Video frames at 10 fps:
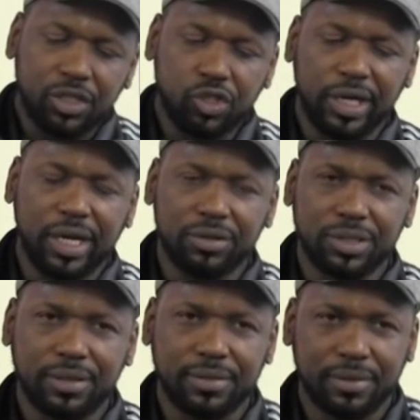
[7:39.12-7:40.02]
Johnny
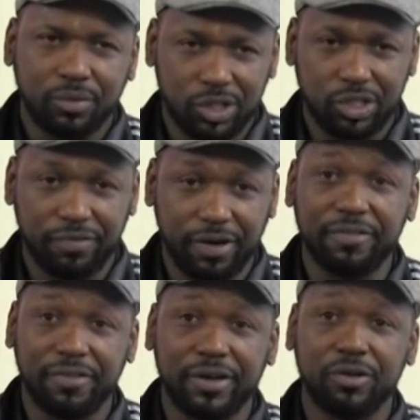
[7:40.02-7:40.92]
Nelson, which is a
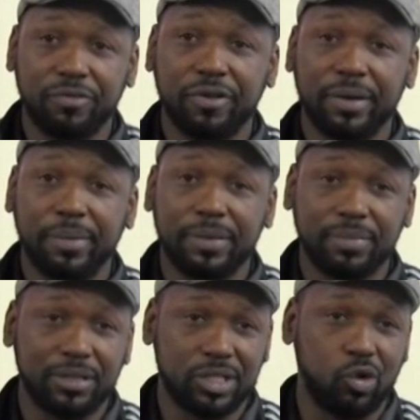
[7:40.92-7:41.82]
very, very good friend of mine.
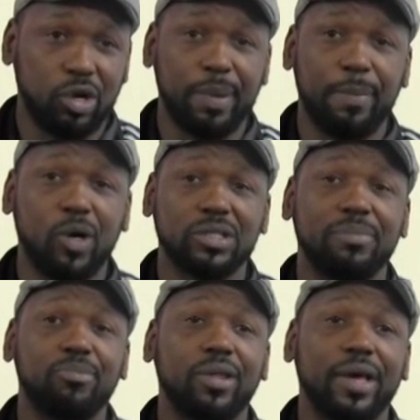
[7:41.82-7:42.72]
I'd call him in
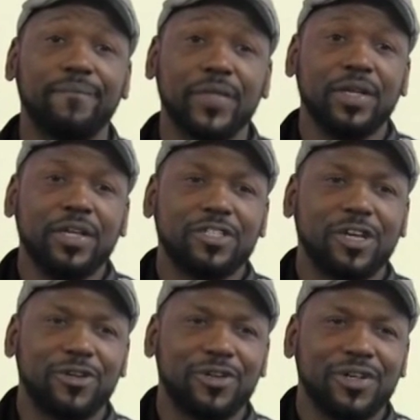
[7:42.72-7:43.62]
boxing brother.
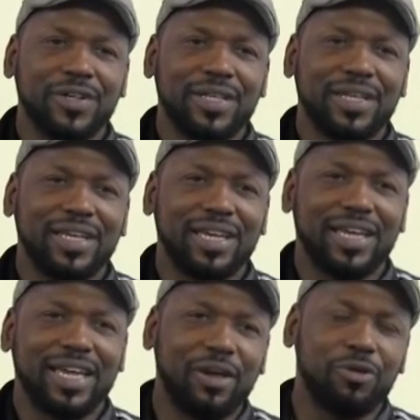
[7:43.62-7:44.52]
So
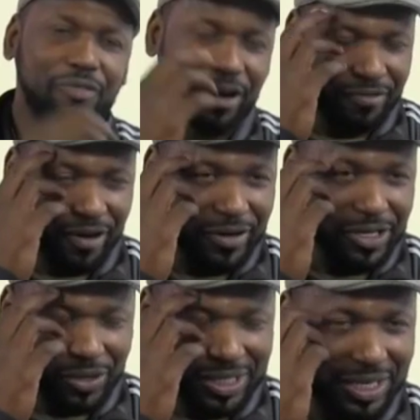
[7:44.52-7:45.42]
it was very, very
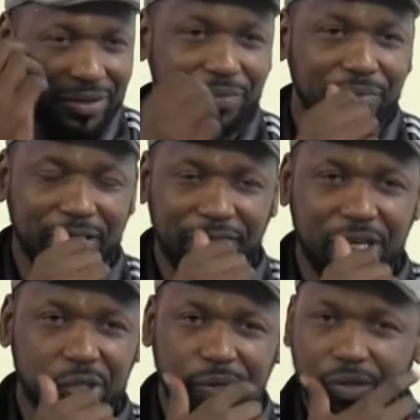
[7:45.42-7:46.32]
interesting when I
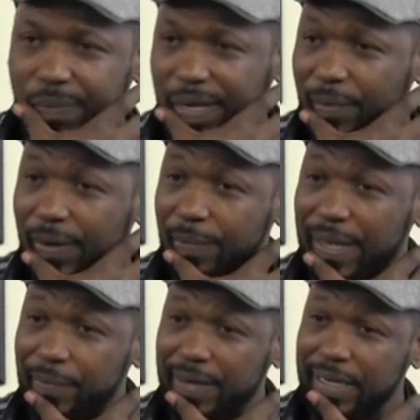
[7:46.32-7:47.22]
first went up there. I went up
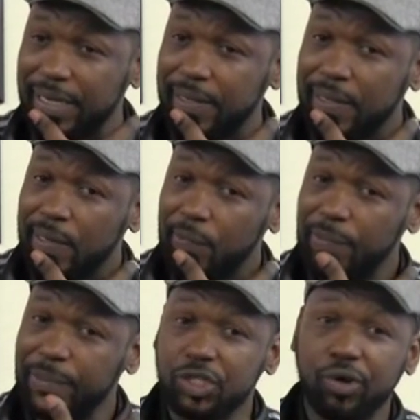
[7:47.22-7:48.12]
there with a kid,
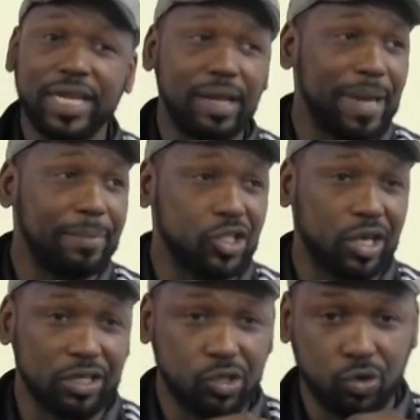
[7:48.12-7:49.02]
with my trainer, my amateur
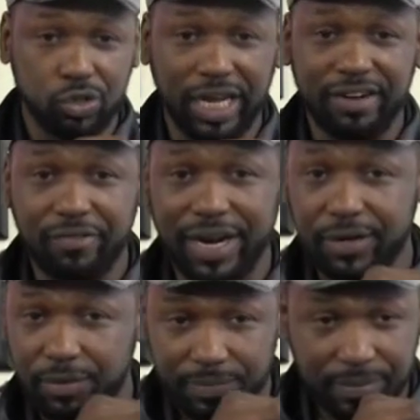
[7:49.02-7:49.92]
coach called Dave
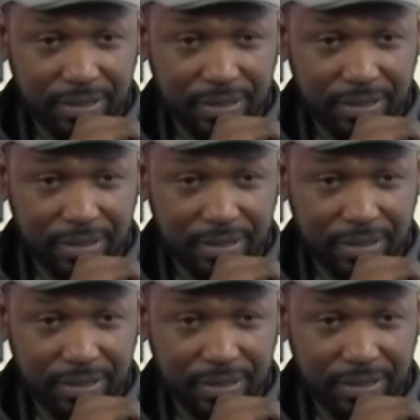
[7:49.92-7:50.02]
Randall.